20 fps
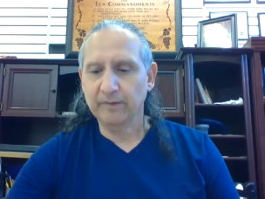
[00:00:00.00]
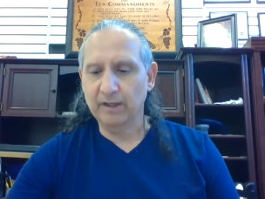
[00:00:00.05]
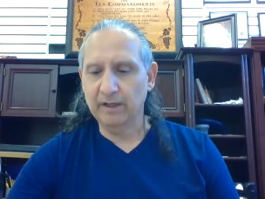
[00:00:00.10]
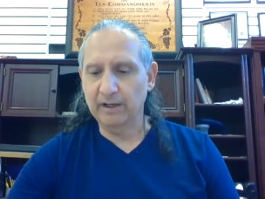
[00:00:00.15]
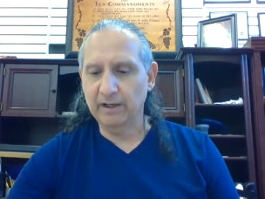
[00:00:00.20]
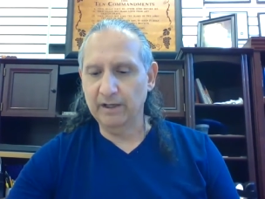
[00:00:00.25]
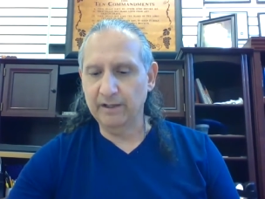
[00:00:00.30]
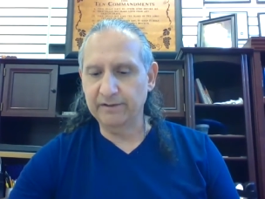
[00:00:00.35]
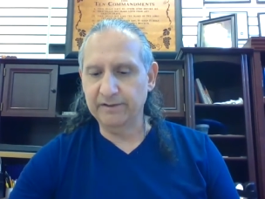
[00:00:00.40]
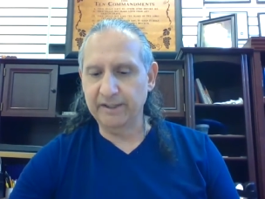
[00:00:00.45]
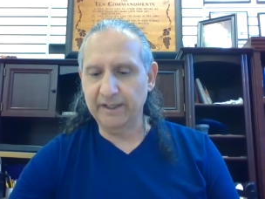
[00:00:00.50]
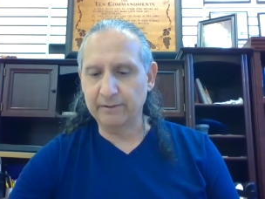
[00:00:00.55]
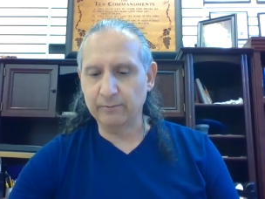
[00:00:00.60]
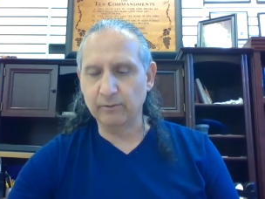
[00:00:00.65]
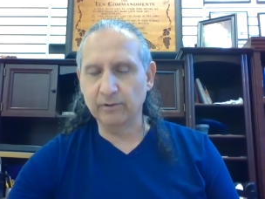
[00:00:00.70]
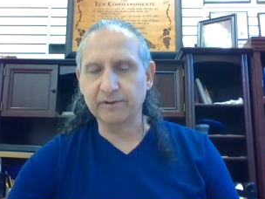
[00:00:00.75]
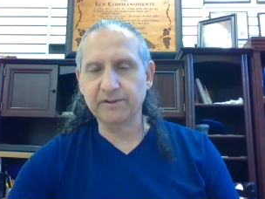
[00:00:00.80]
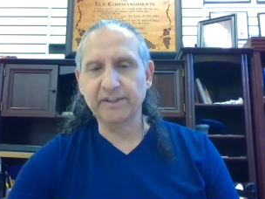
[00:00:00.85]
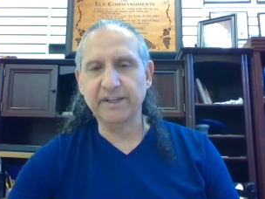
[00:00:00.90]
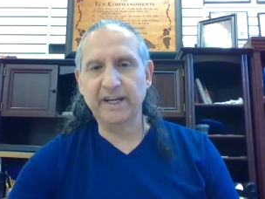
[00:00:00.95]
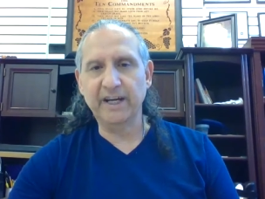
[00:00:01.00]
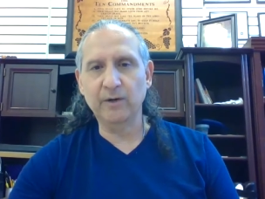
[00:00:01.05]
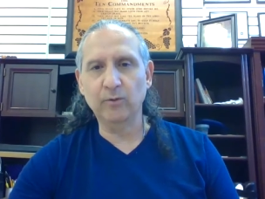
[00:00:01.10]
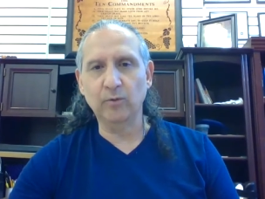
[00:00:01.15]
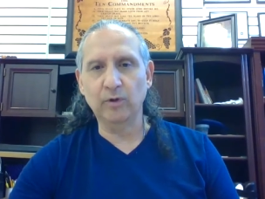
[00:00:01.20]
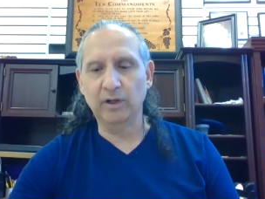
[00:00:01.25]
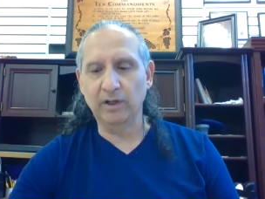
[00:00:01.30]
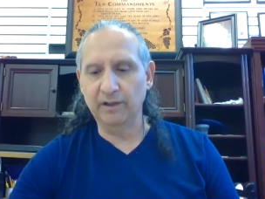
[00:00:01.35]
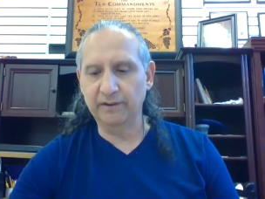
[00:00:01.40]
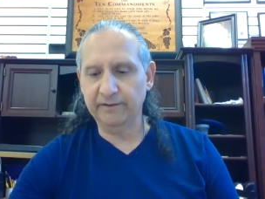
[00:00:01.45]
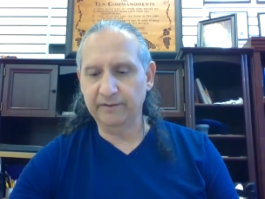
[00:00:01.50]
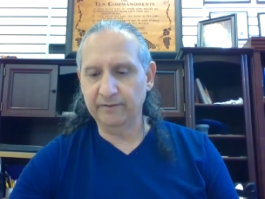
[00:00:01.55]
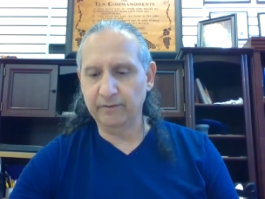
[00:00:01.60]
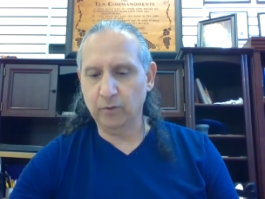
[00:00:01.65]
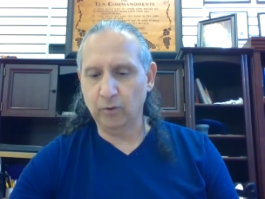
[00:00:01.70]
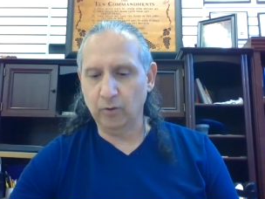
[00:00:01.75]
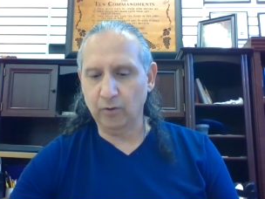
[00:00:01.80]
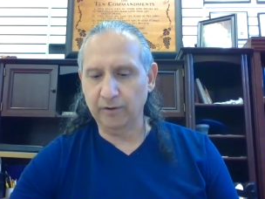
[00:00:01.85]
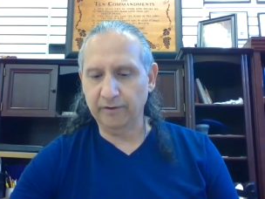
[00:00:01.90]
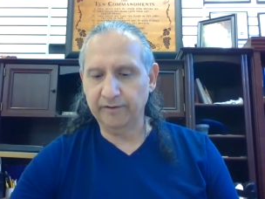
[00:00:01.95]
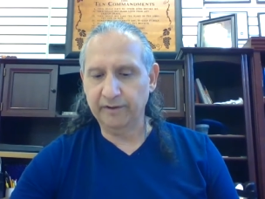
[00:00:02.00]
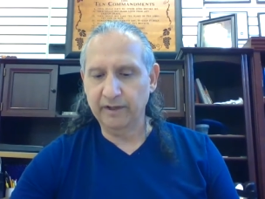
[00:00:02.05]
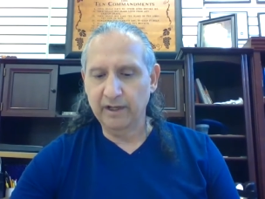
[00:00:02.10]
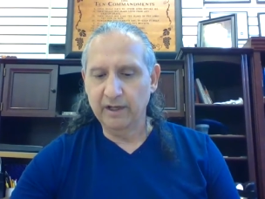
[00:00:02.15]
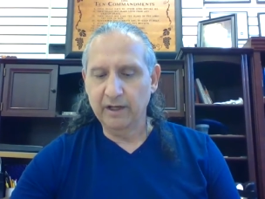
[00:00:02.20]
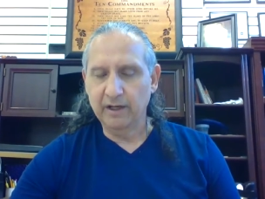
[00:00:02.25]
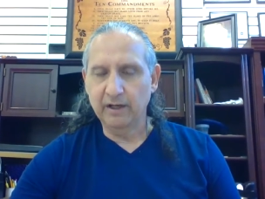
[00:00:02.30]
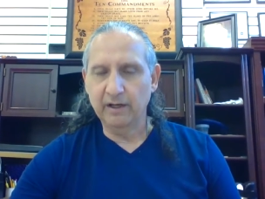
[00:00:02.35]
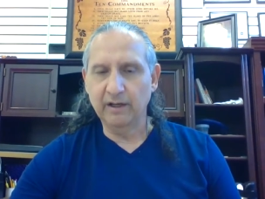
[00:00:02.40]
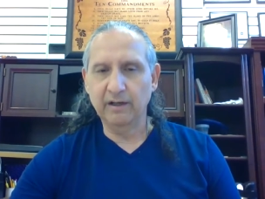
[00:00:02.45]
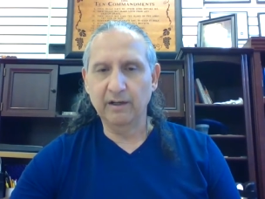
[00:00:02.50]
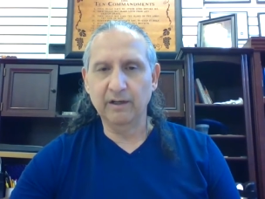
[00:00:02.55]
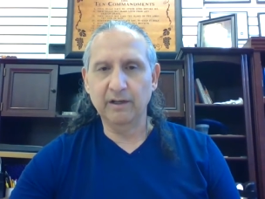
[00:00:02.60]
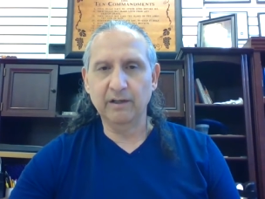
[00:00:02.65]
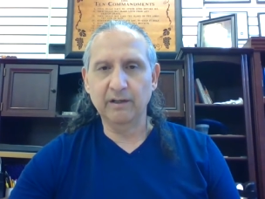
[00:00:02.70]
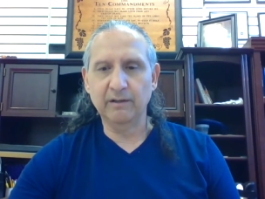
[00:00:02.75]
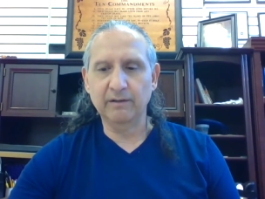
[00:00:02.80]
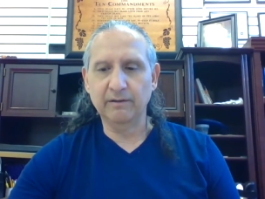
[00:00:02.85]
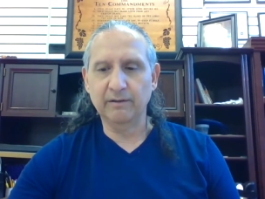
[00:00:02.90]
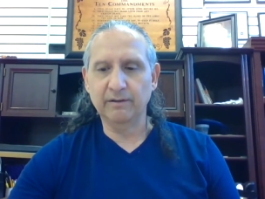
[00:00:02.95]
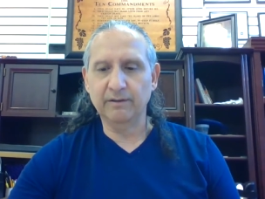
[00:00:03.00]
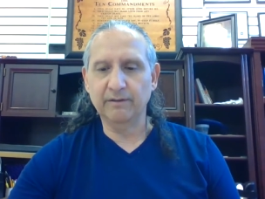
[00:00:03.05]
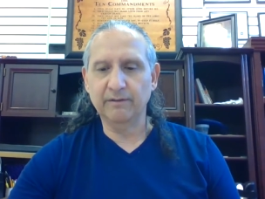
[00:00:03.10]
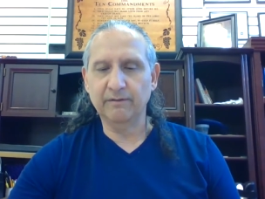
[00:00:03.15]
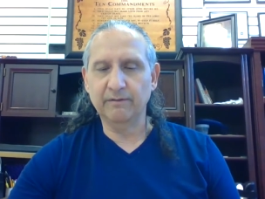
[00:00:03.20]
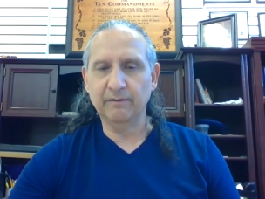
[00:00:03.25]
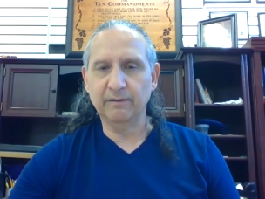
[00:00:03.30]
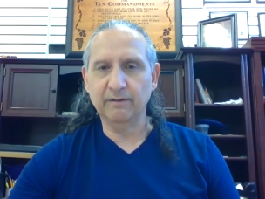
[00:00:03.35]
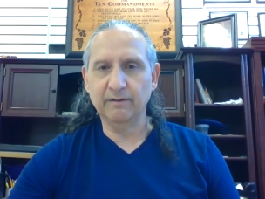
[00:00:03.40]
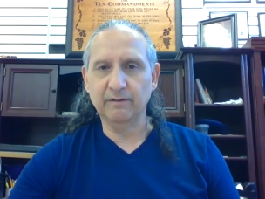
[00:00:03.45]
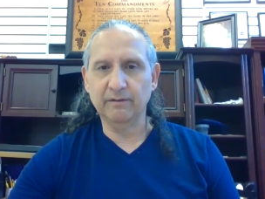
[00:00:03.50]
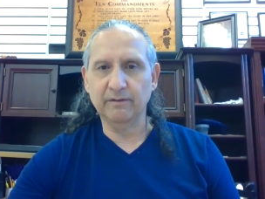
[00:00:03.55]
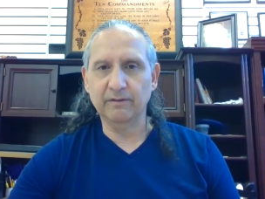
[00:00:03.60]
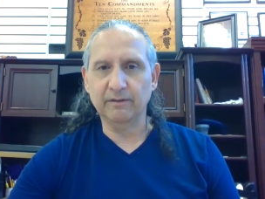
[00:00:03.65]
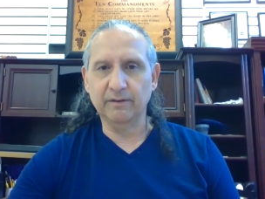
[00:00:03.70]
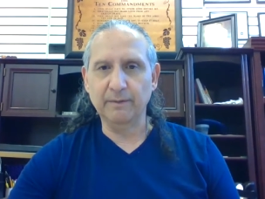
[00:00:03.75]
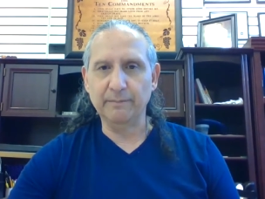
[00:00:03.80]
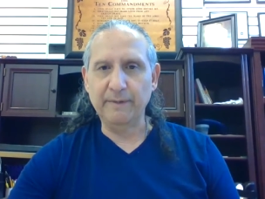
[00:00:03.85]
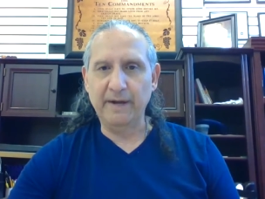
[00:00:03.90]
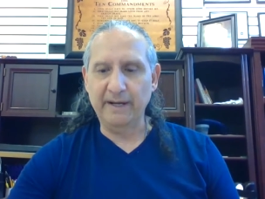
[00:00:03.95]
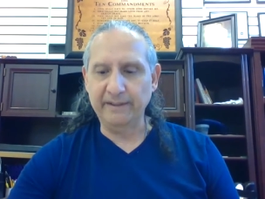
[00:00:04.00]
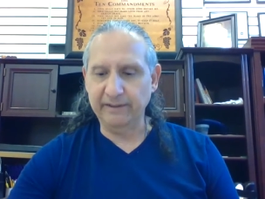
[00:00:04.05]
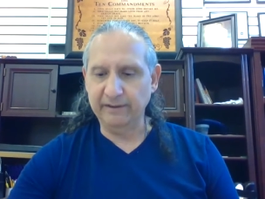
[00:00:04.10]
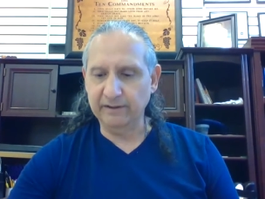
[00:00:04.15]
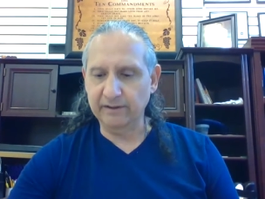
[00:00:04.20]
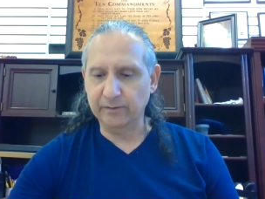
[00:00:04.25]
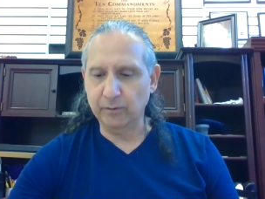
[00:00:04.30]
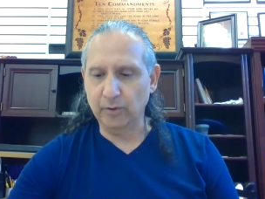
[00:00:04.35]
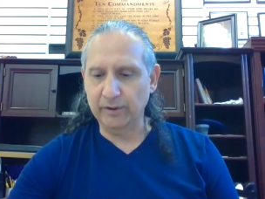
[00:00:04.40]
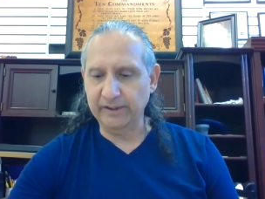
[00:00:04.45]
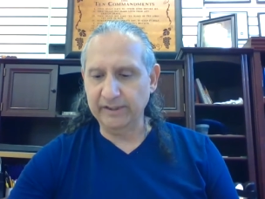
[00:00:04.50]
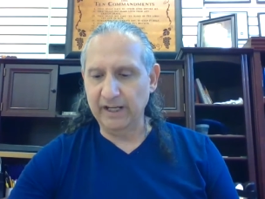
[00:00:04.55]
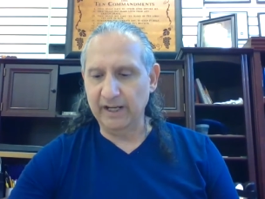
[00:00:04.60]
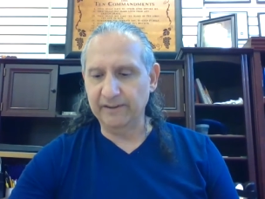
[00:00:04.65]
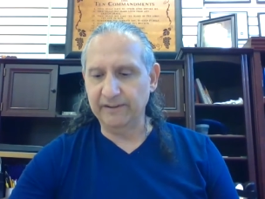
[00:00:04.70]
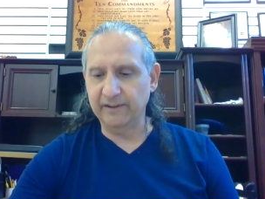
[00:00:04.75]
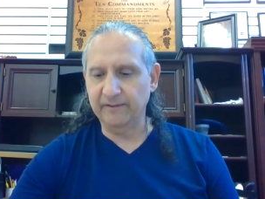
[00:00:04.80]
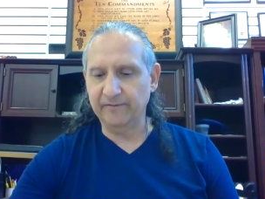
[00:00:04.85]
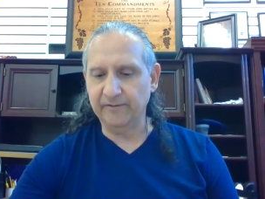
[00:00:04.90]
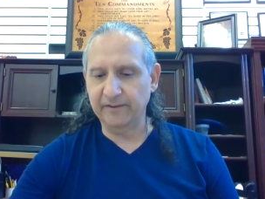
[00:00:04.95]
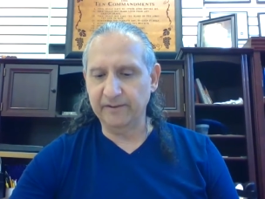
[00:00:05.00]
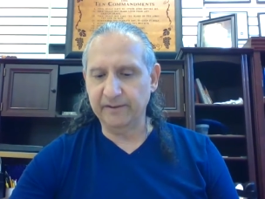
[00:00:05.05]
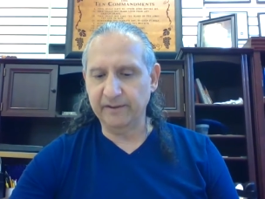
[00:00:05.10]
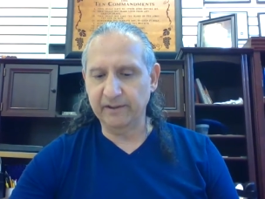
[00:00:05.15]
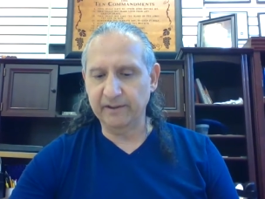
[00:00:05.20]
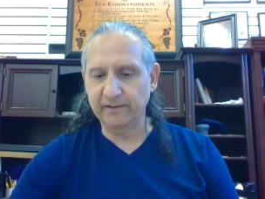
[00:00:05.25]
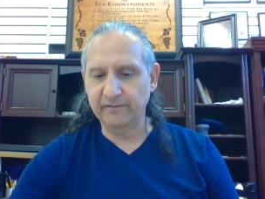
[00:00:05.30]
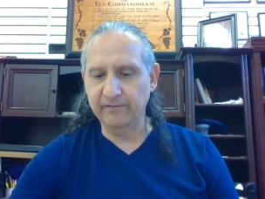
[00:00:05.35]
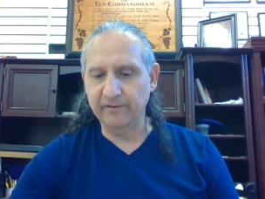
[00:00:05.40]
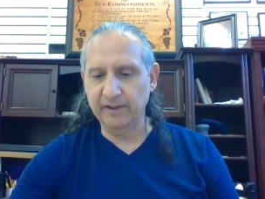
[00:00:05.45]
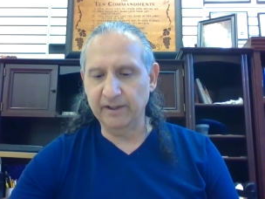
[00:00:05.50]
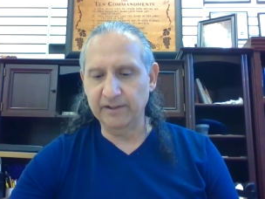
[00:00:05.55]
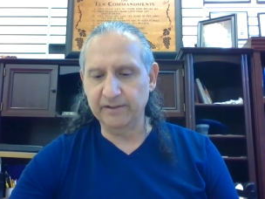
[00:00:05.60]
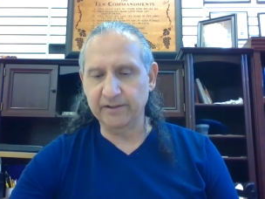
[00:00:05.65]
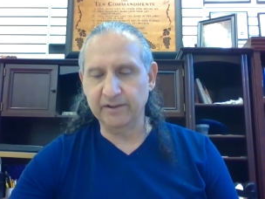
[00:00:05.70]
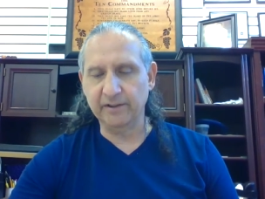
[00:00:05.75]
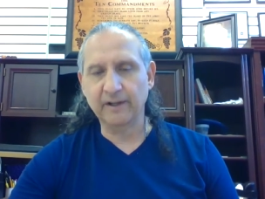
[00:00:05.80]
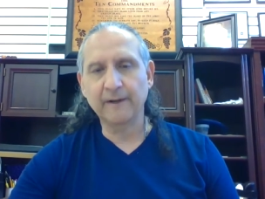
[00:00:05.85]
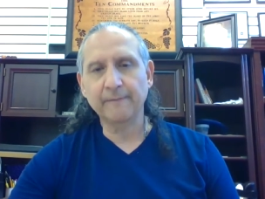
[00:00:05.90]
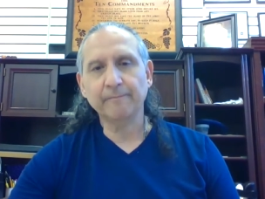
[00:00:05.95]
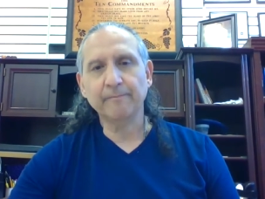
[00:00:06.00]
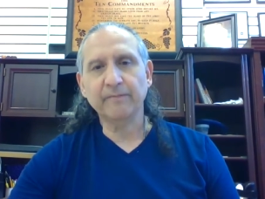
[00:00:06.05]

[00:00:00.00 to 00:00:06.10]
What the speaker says: General Che was, of course, commanding the 29th Infantry Division,